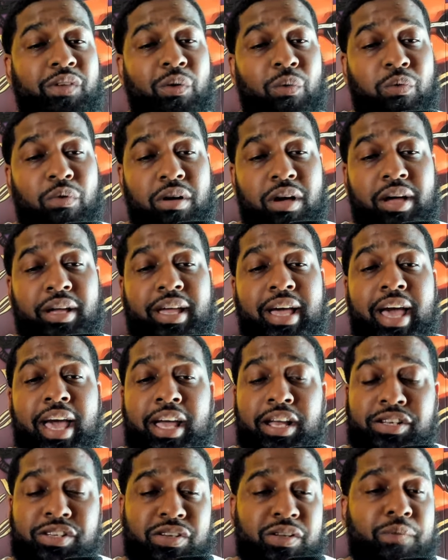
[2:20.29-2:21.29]
run
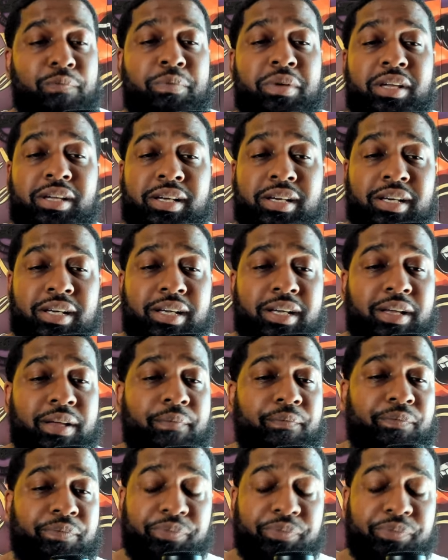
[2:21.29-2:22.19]
game should be good,